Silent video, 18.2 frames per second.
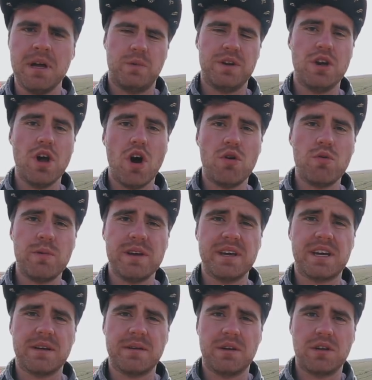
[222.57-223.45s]
We know we
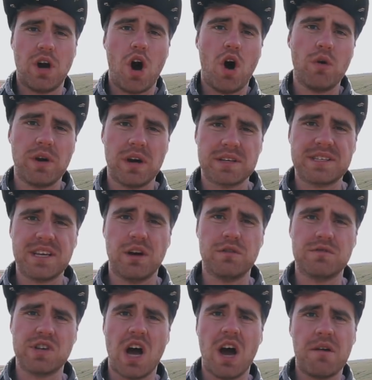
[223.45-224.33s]
can hold
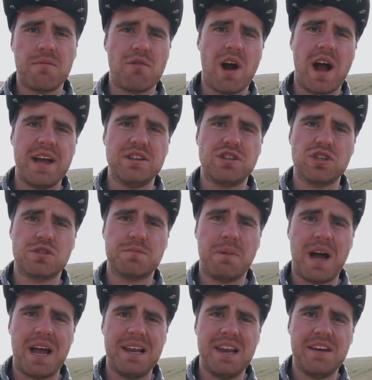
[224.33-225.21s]
ourselves upright just
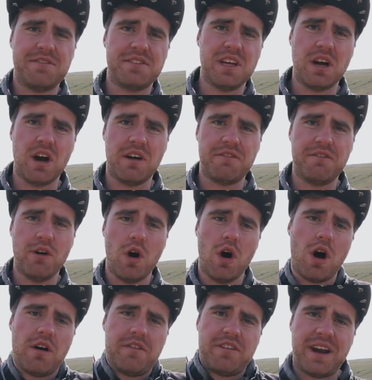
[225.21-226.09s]
by lifting our foot
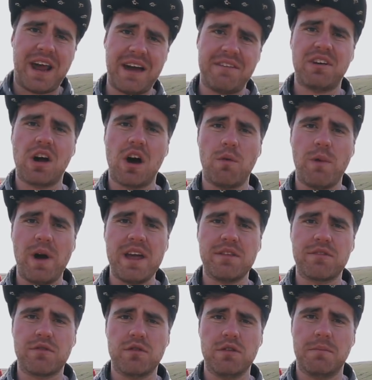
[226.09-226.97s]
off and having our
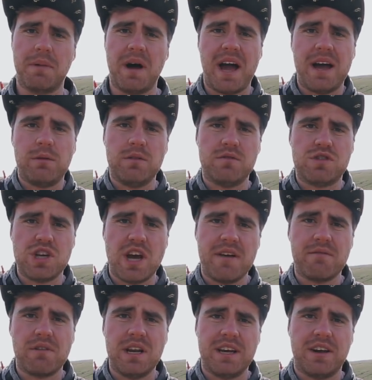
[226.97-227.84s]
weight through the bike. We've
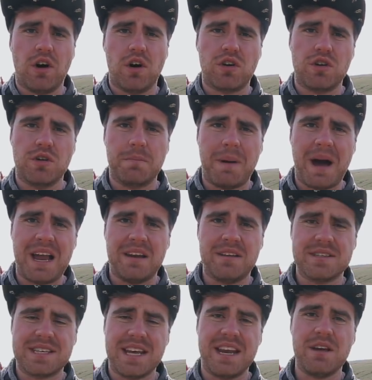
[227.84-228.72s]
generally got good
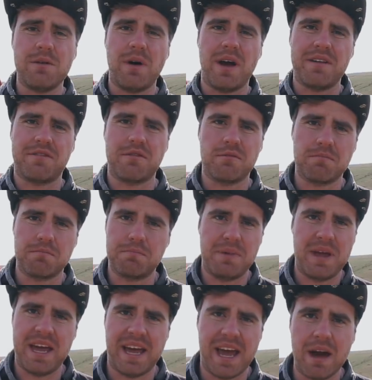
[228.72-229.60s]
balance anyway from
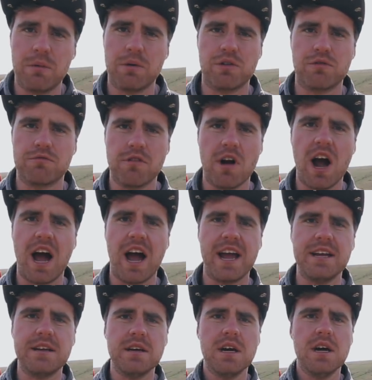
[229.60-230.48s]
being able to
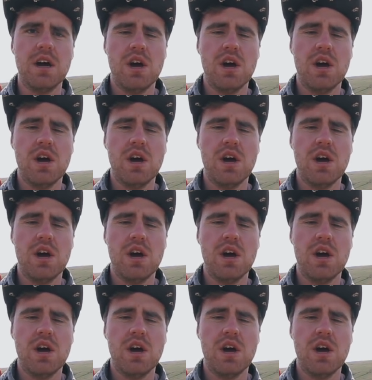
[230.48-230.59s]
ride.